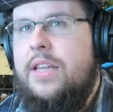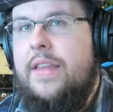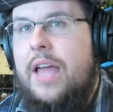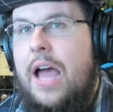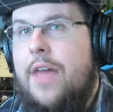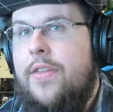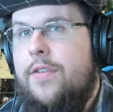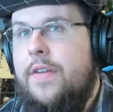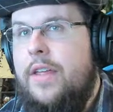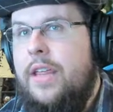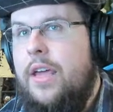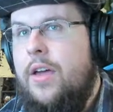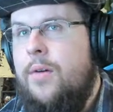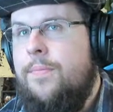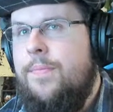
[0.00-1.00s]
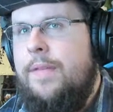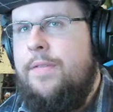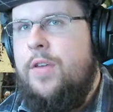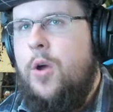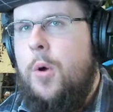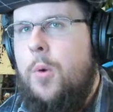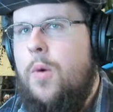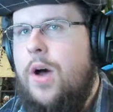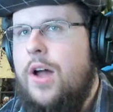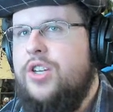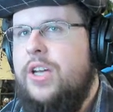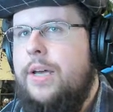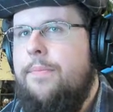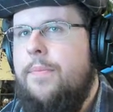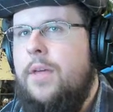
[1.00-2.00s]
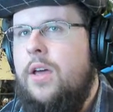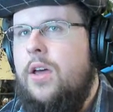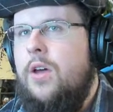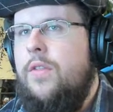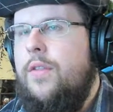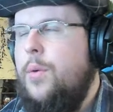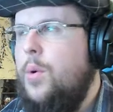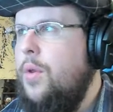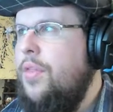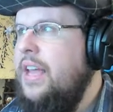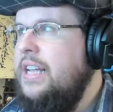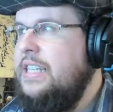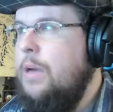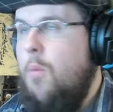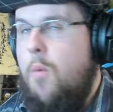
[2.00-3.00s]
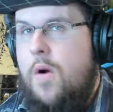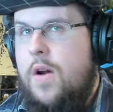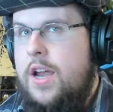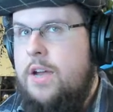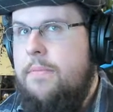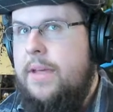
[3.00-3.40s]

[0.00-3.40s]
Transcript: in the other video, if you go and watch it. There were things that worried